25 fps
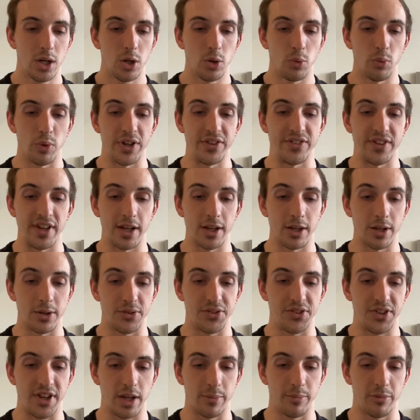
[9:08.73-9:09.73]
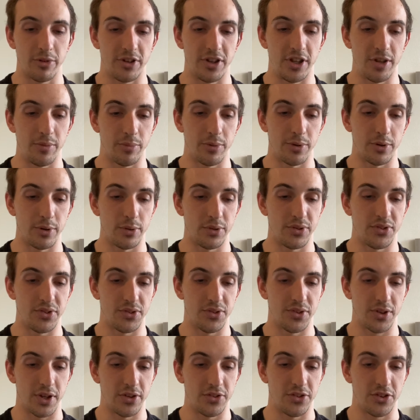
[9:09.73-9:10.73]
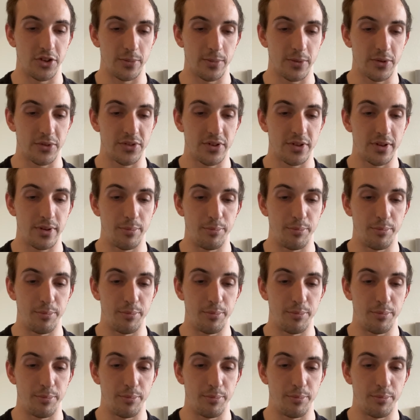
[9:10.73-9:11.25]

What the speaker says: Retailers stand between producers and consumers.